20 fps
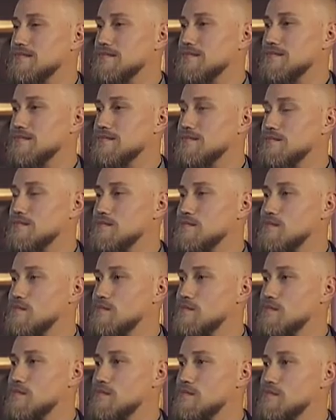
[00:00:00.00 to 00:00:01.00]

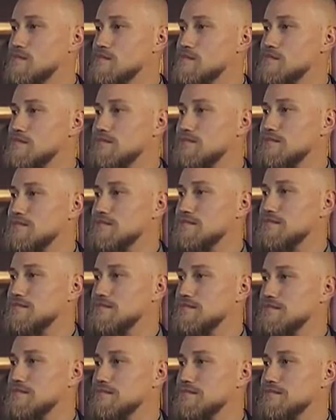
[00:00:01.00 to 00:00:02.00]

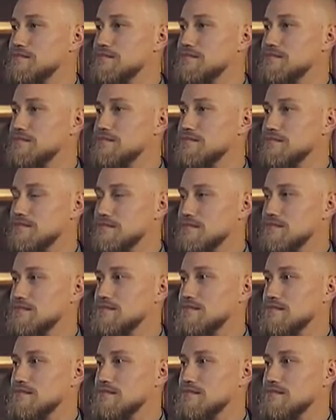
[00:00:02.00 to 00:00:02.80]
(not speaking)